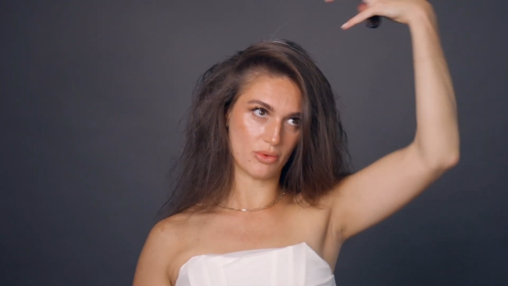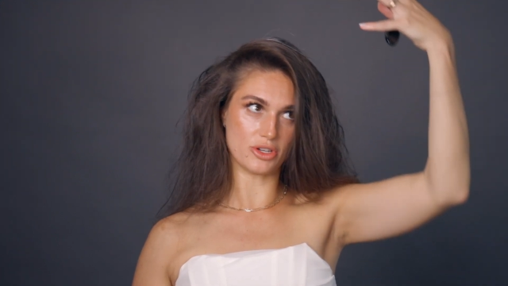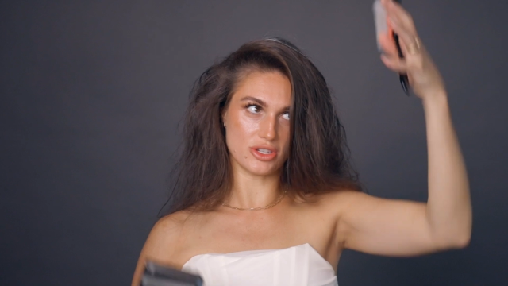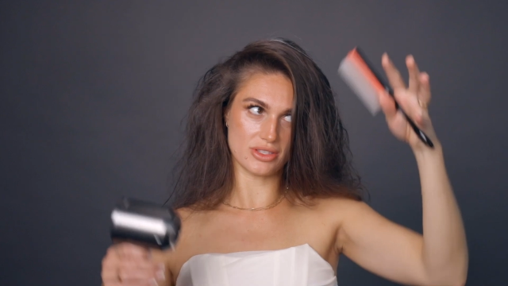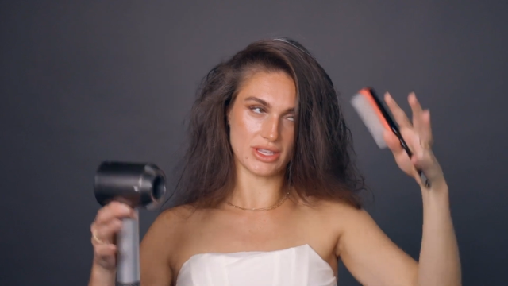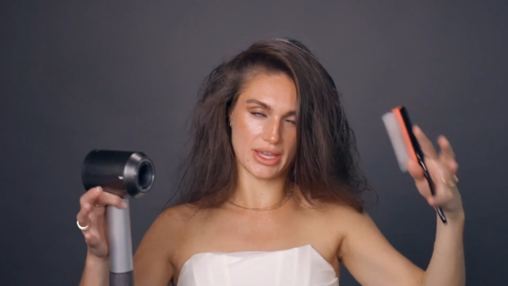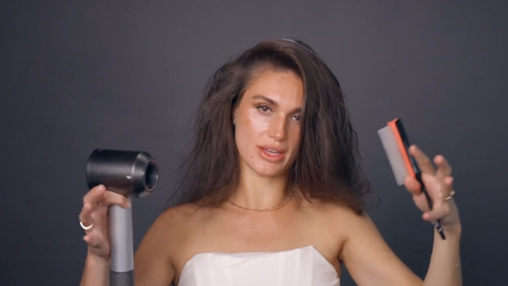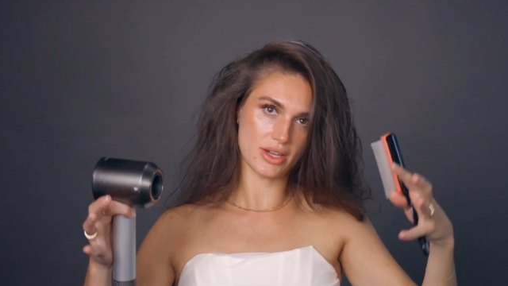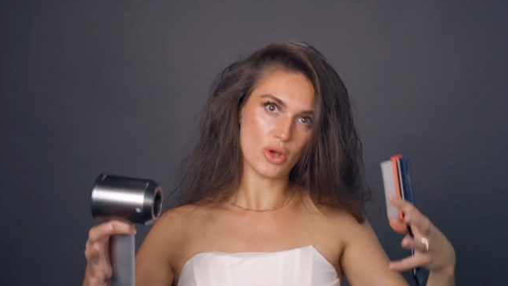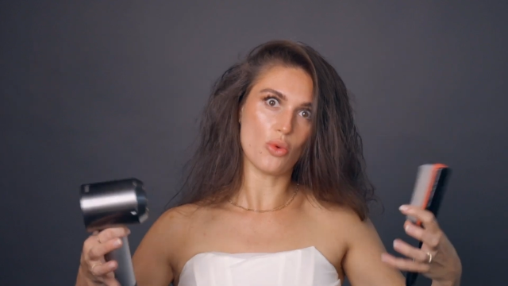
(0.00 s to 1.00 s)
which is
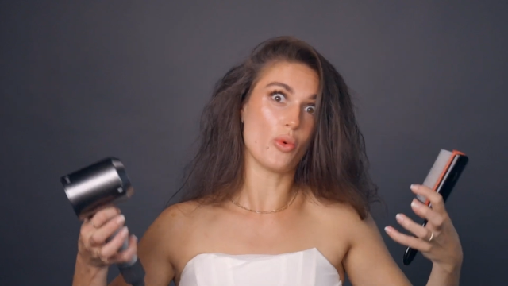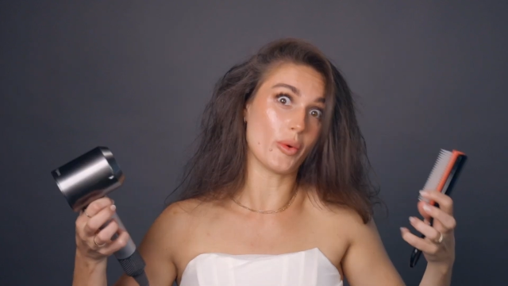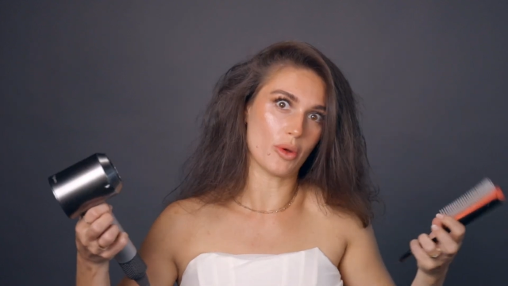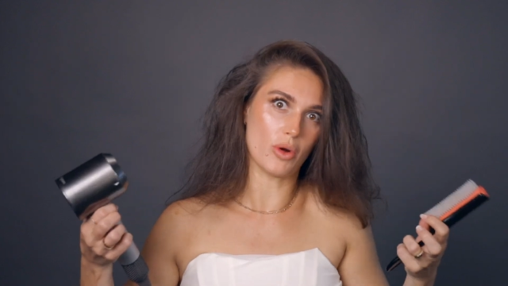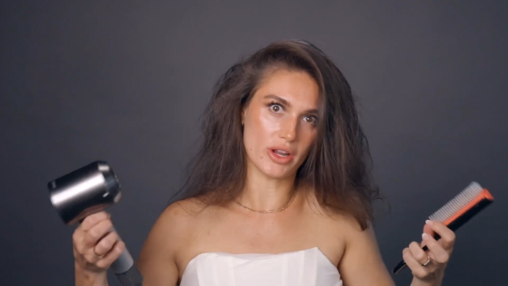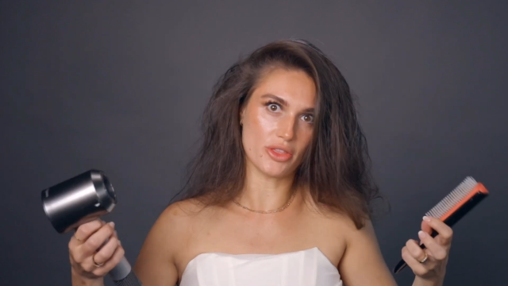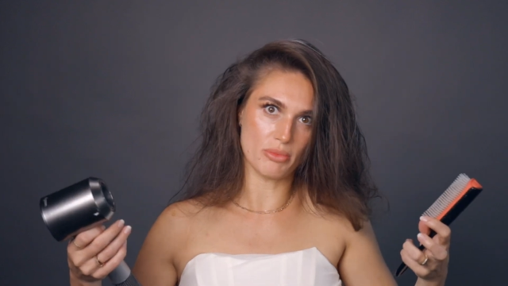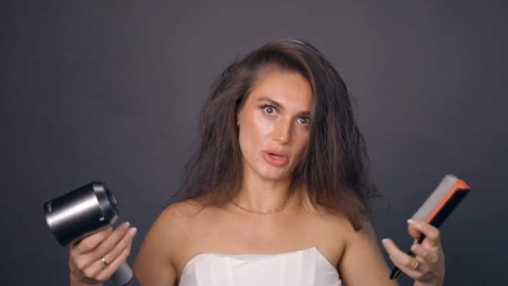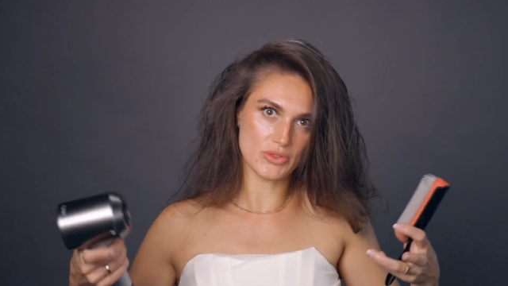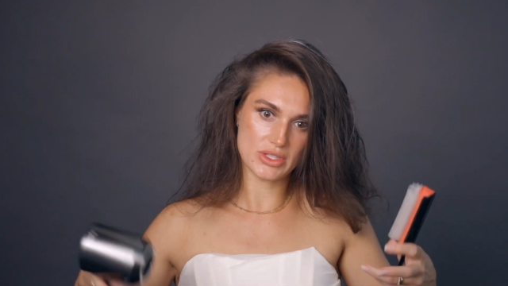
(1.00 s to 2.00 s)
like where we want it the
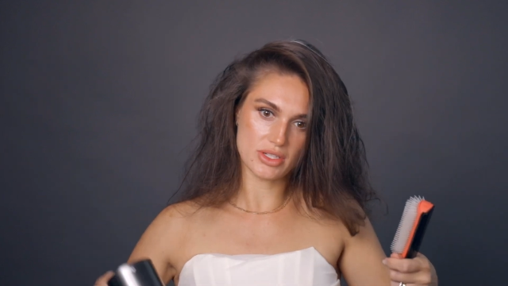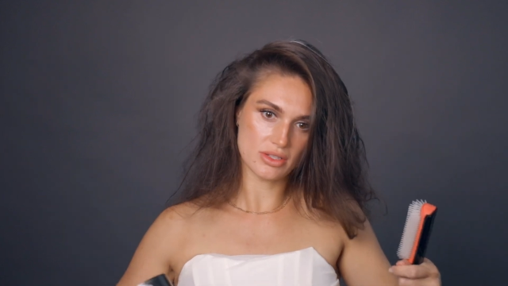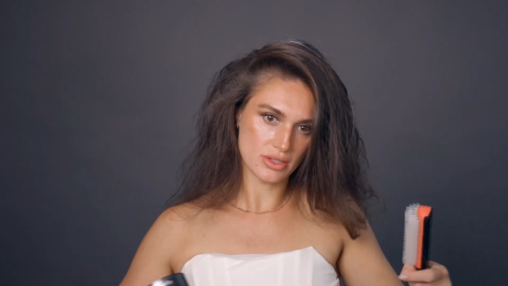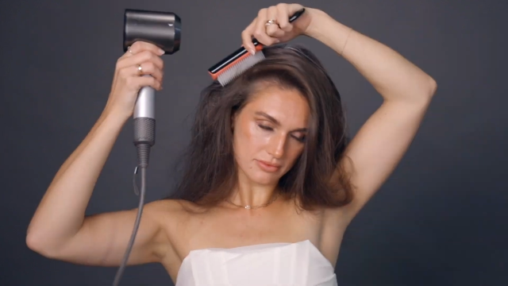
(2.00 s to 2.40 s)
most.